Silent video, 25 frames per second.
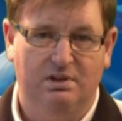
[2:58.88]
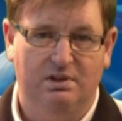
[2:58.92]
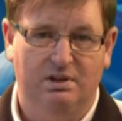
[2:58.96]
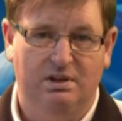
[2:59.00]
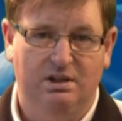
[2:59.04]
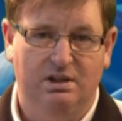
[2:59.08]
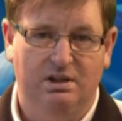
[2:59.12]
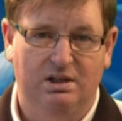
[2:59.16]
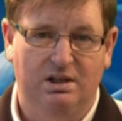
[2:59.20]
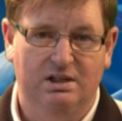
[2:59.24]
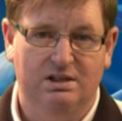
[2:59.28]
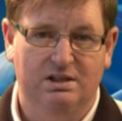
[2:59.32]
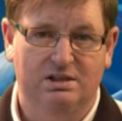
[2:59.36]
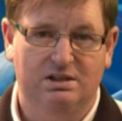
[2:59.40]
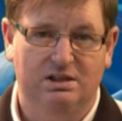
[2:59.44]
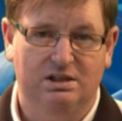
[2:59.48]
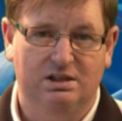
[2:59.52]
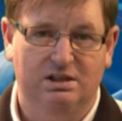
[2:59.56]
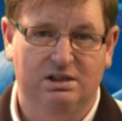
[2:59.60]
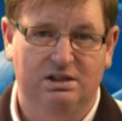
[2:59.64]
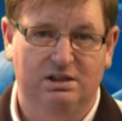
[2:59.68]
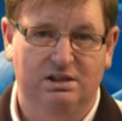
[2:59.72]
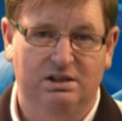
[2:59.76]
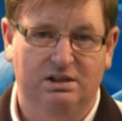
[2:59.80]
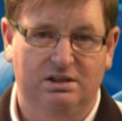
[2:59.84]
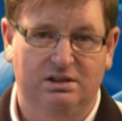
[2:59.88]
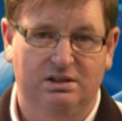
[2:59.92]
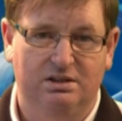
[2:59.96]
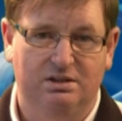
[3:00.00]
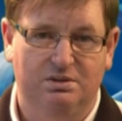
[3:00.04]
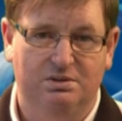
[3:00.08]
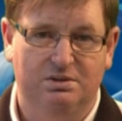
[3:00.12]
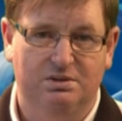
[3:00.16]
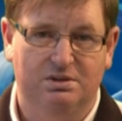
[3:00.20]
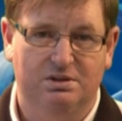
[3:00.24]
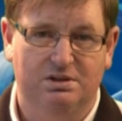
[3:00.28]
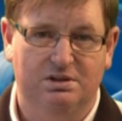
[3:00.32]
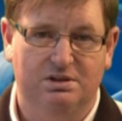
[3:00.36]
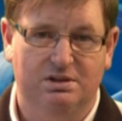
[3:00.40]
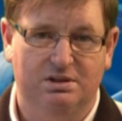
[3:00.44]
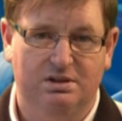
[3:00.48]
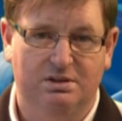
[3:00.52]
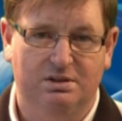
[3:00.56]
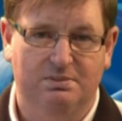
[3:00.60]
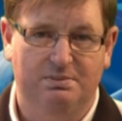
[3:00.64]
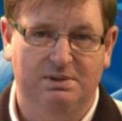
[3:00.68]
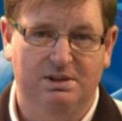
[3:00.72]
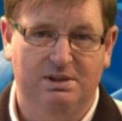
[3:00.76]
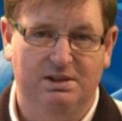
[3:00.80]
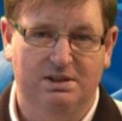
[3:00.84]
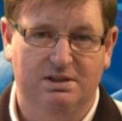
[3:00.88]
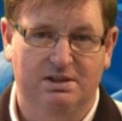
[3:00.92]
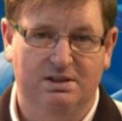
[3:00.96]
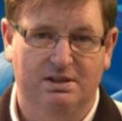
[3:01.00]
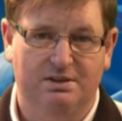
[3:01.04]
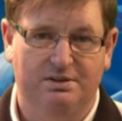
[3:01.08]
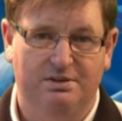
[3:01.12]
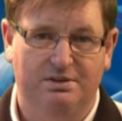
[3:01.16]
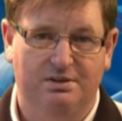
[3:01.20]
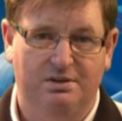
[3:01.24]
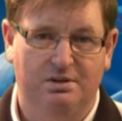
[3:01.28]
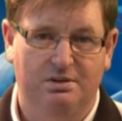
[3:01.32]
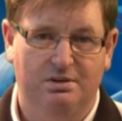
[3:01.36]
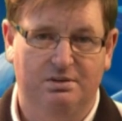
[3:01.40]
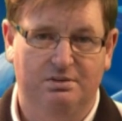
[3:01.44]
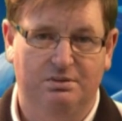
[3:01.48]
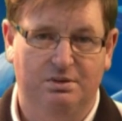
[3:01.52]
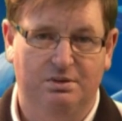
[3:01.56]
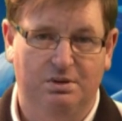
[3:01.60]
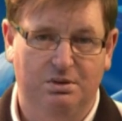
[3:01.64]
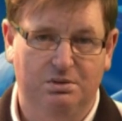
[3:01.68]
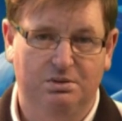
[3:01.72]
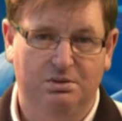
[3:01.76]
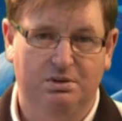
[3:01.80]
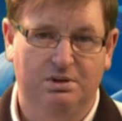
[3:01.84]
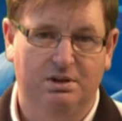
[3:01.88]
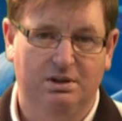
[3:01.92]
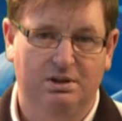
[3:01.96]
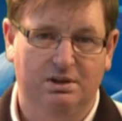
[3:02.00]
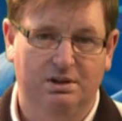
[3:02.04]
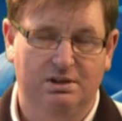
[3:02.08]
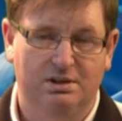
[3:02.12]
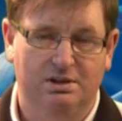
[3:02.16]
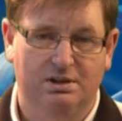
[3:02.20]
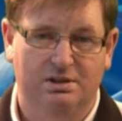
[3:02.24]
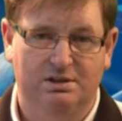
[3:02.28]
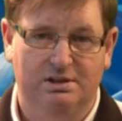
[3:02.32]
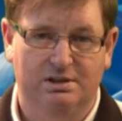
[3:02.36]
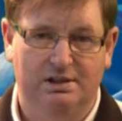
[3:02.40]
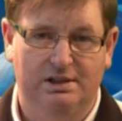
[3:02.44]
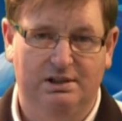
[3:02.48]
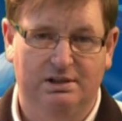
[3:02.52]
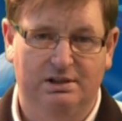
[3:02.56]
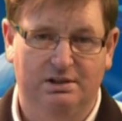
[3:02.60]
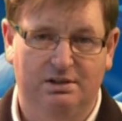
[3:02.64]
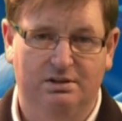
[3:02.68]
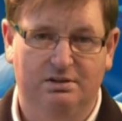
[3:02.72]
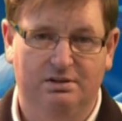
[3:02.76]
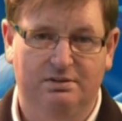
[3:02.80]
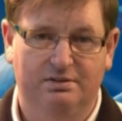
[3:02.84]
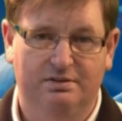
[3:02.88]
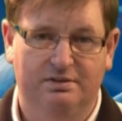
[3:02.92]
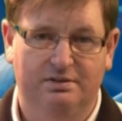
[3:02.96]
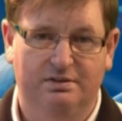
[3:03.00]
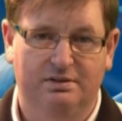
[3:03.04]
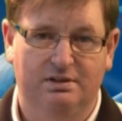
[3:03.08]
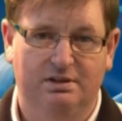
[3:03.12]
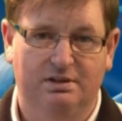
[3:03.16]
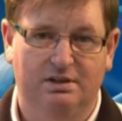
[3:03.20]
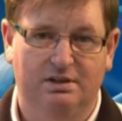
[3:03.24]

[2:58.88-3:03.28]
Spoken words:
I actually noticed that the police had the wrong road sealed off.